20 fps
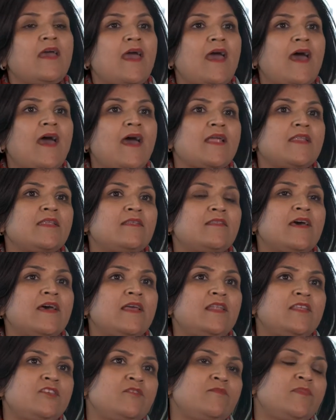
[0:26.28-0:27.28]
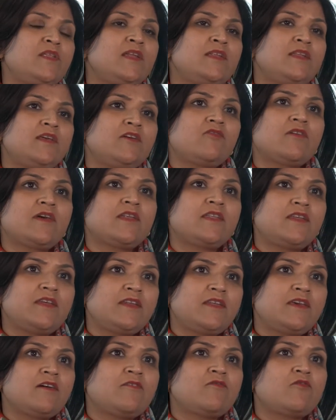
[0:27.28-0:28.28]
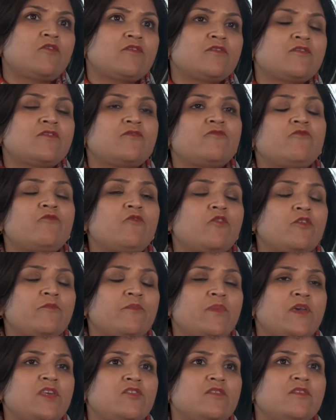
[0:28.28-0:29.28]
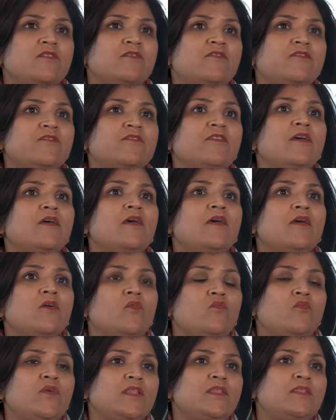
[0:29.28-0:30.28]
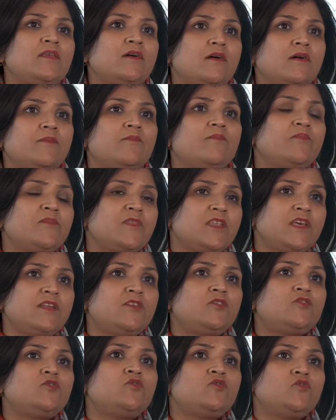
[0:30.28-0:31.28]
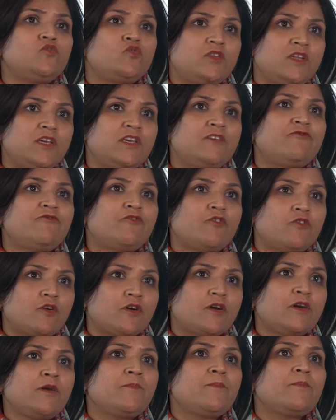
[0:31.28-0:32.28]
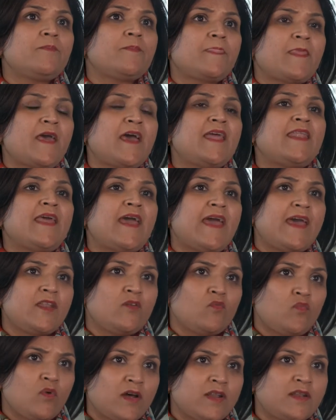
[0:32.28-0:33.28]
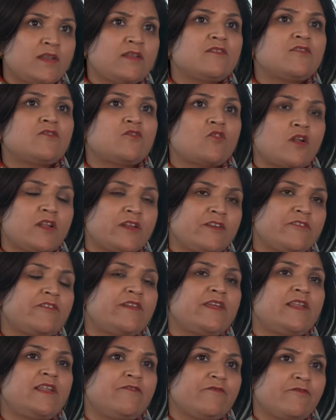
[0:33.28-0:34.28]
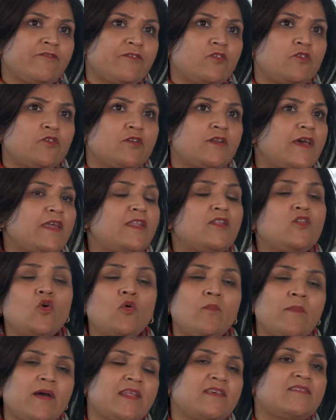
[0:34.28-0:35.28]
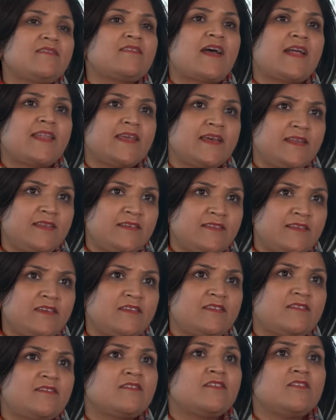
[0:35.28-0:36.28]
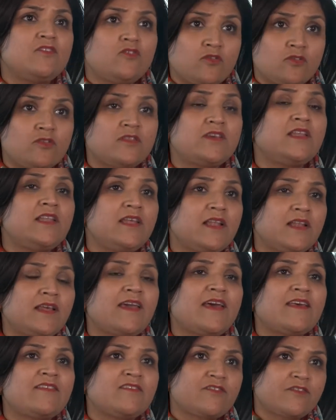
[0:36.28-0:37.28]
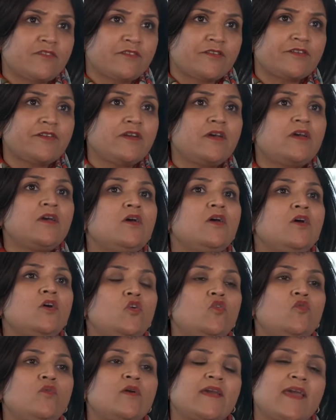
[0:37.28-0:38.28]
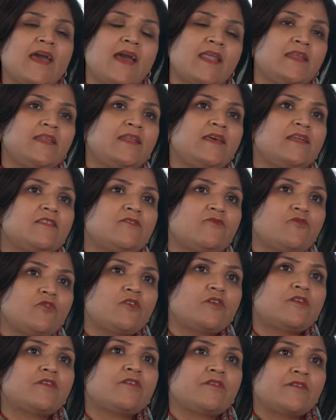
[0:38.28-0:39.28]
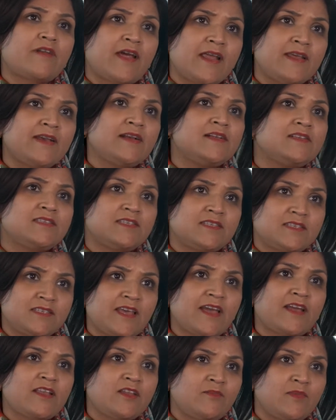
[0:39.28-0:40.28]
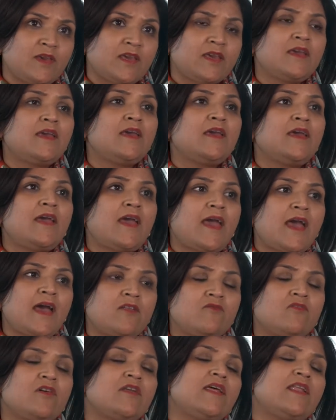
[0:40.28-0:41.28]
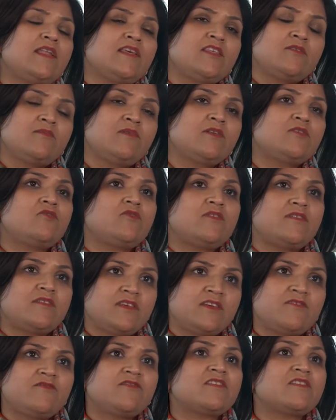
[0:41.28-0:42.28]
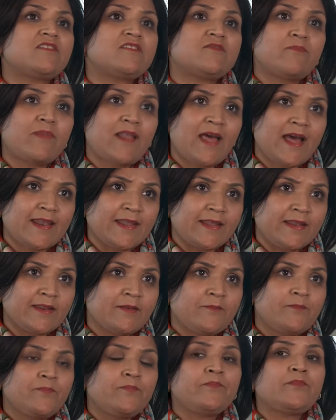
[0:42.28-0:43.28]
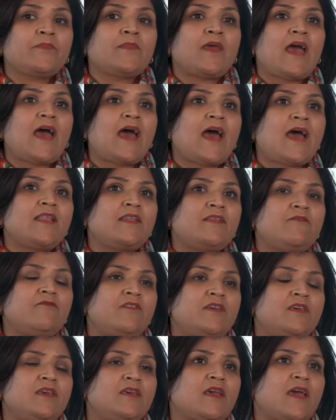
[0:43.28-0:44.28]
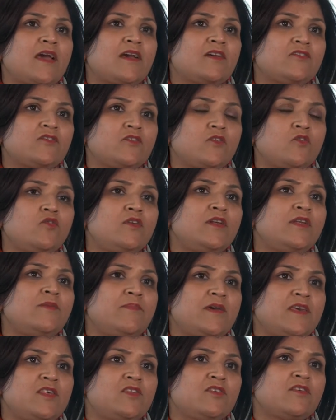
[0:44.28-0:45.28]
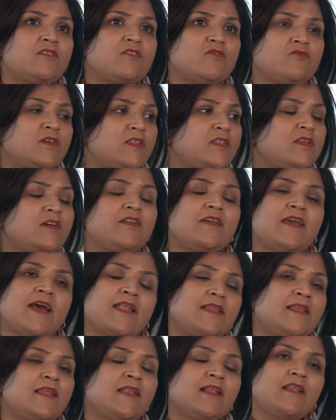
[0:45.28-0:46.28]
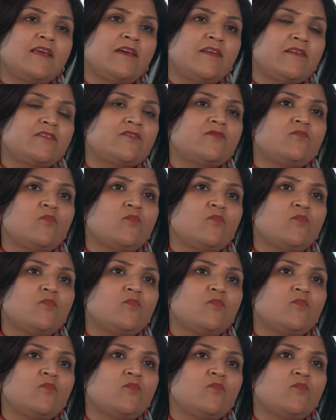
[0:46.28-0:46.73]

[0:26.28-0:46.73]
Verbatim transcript: and the eligibility criteria was for patients with T2 to T4 and N1 solitary lymph node and no metastatic disease urothelial cancer who were candidates for radical cystectomy and were eligible to receive cisplatin. And we excluded patients with creatinine clearance